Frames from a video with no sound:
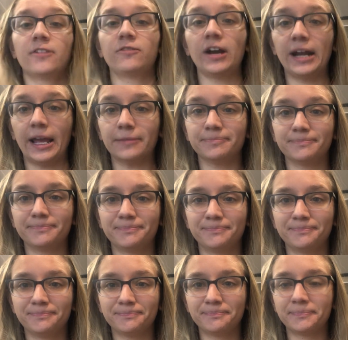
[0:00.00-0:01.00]
Friday.
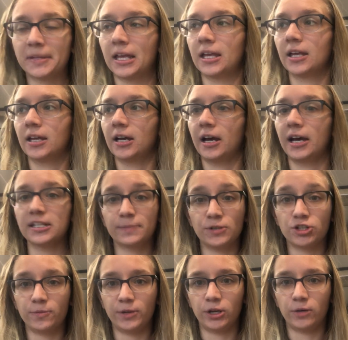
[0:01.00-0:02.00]

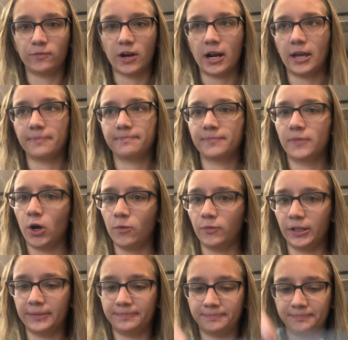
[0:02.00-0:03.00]
Husband should be home Friday,
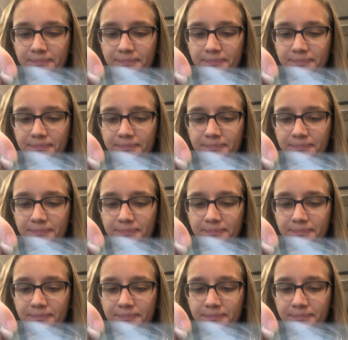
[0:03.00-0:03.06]
hopefully.